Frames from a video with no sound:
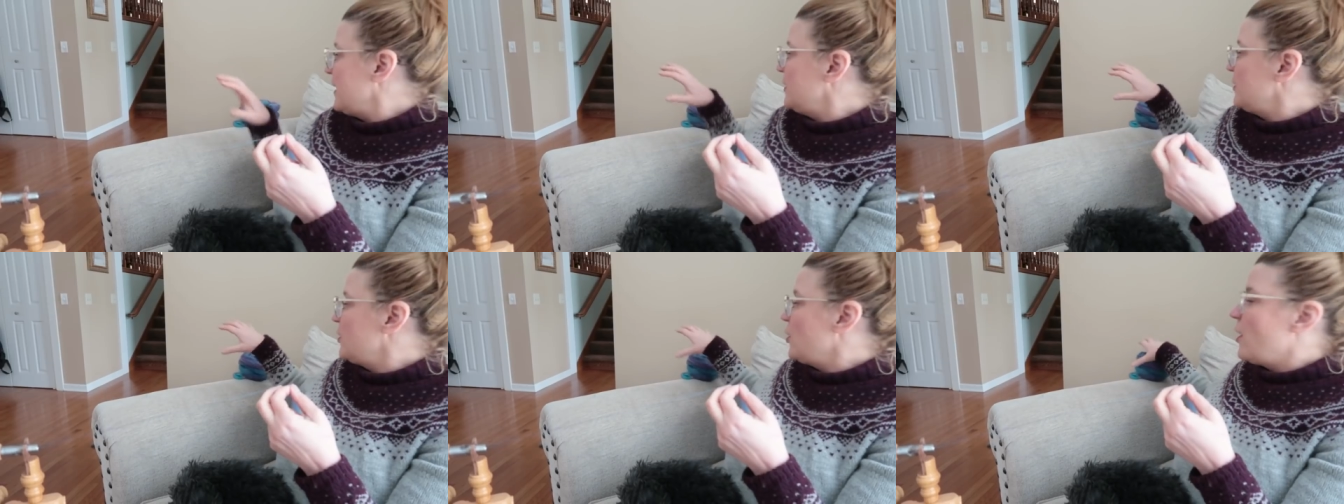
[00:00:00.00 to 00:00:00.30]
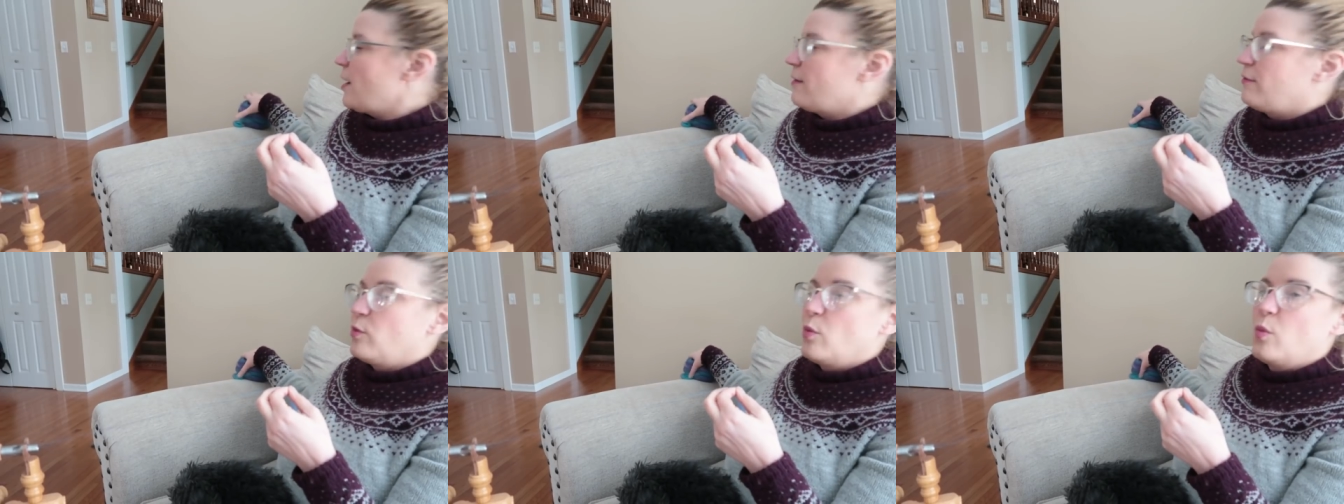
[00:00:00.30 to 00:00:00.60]
I
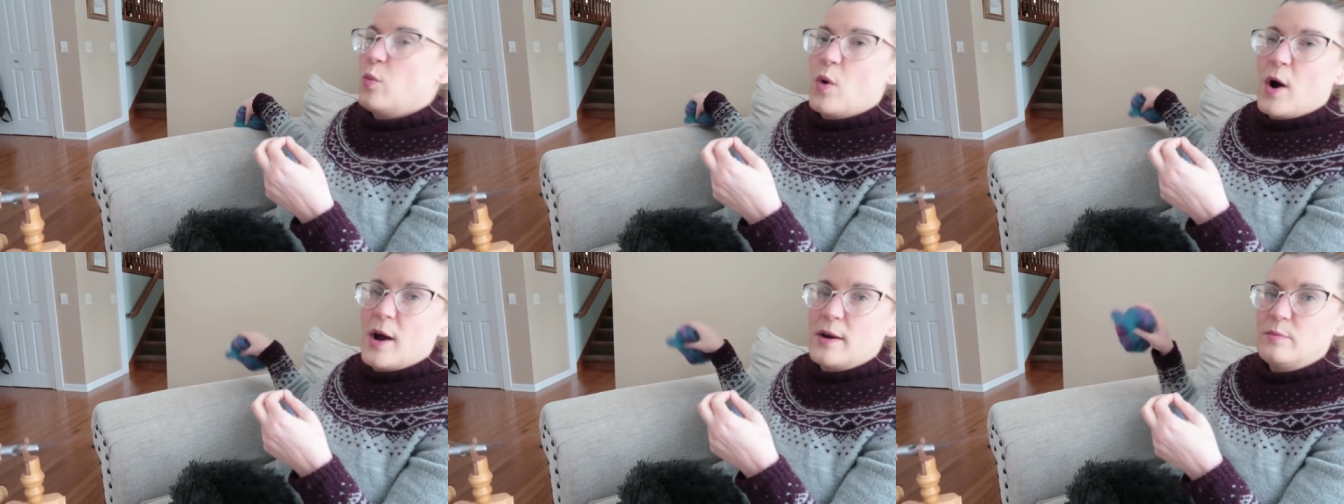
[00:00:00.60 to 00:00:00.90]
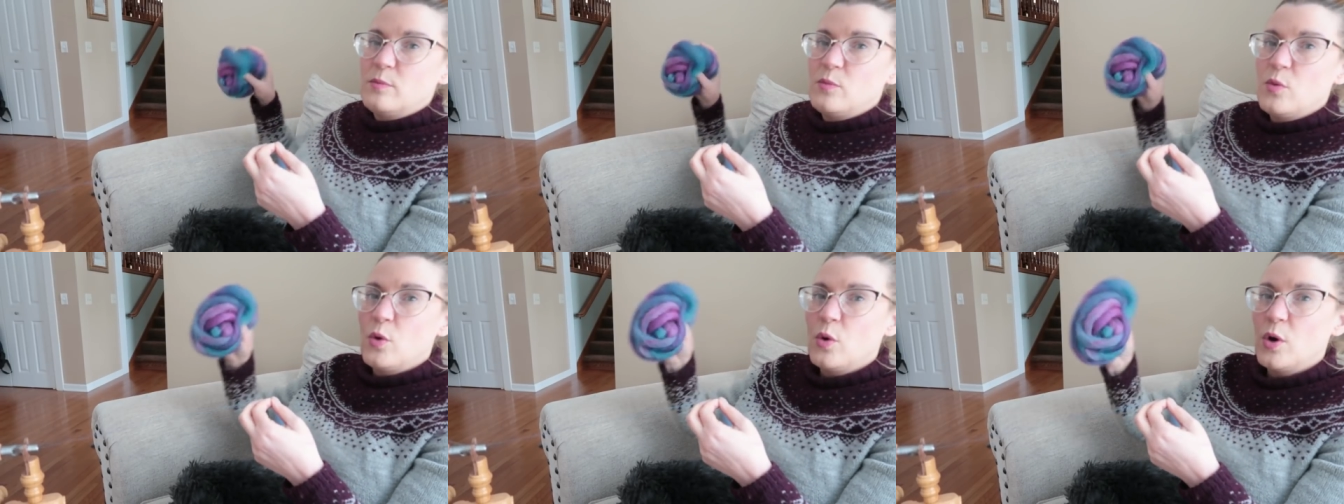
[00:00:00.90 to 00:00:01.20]
still have
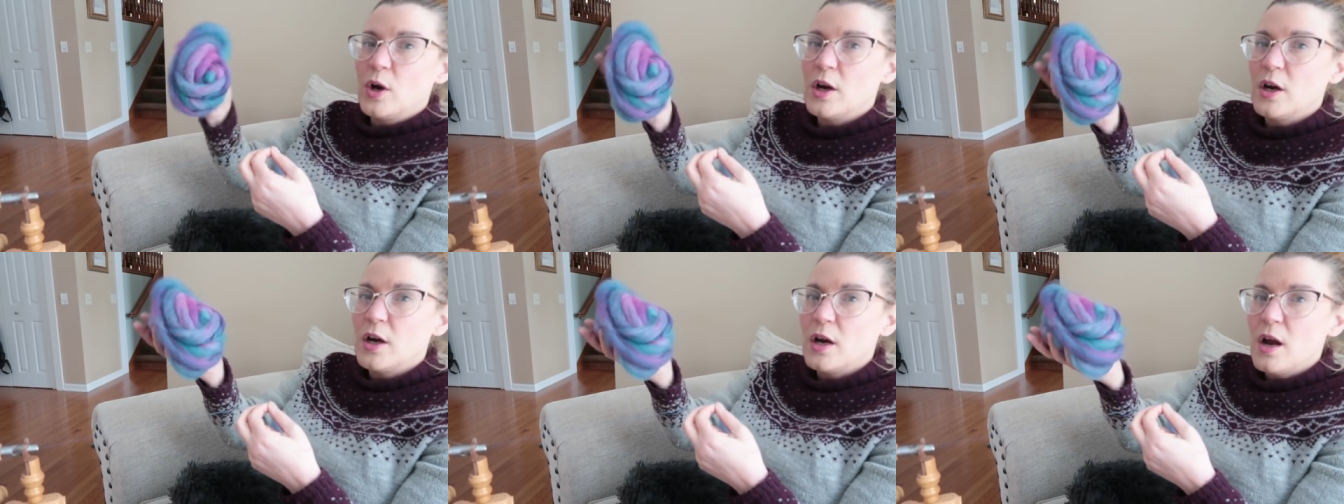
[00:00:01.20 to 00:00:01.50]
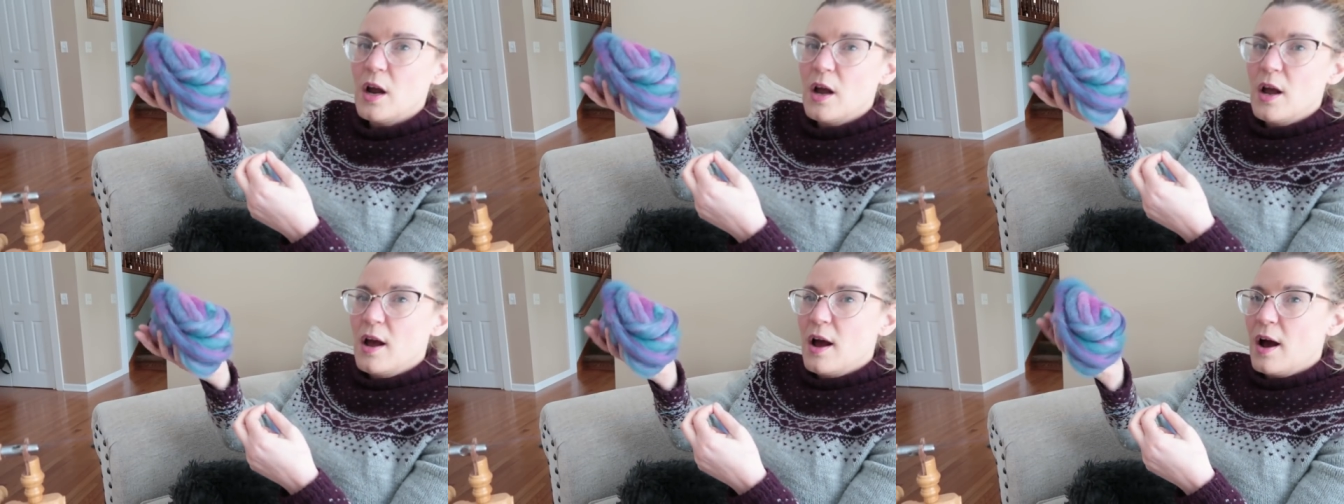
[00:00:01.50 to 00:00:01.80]
one
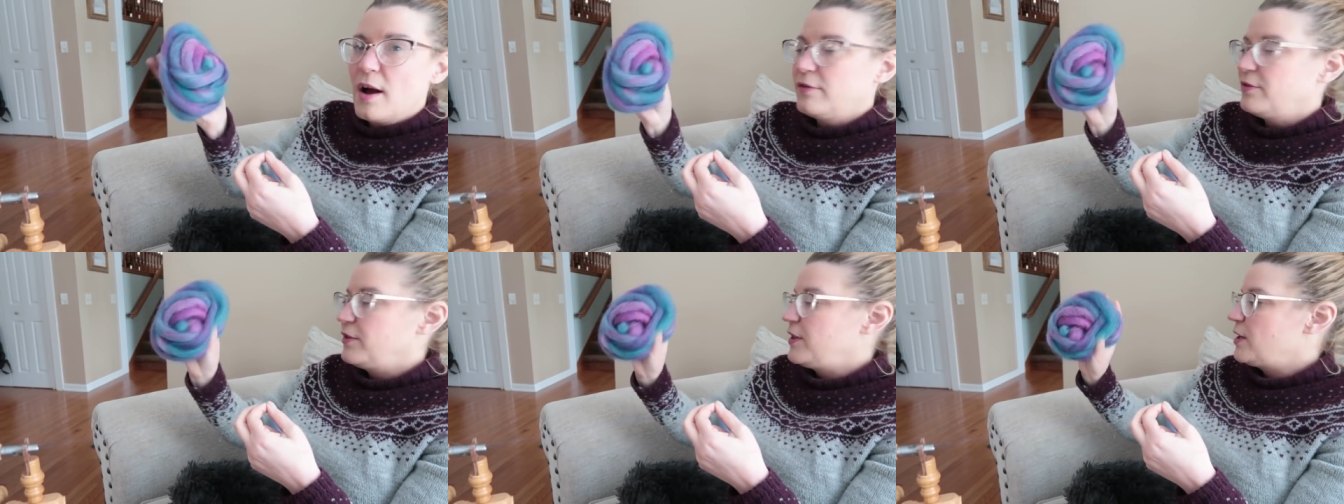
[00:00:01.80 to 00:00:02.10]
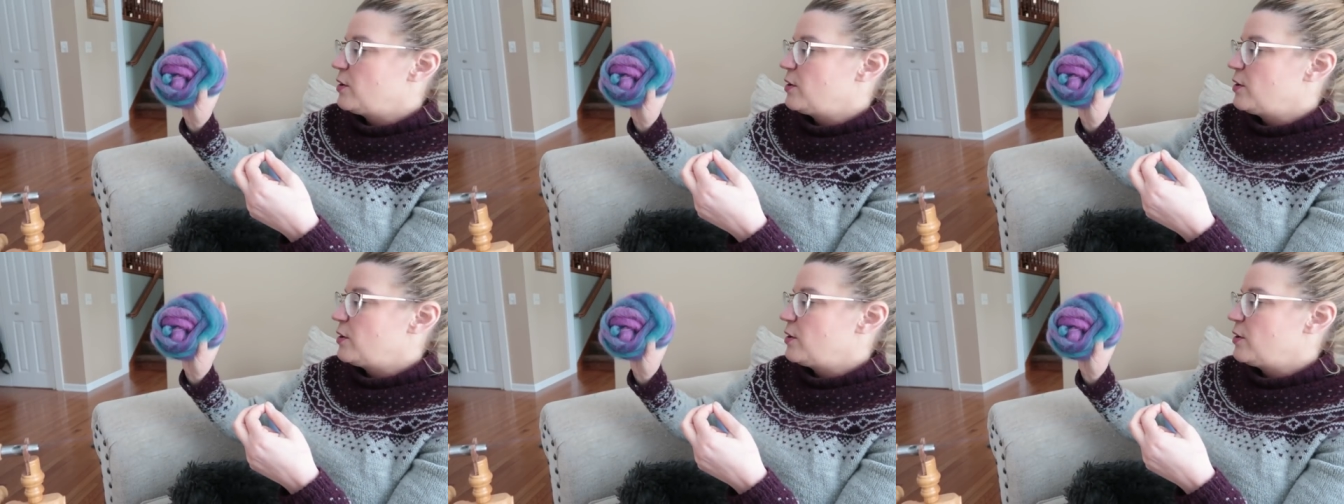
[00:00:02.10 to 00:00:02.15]
more of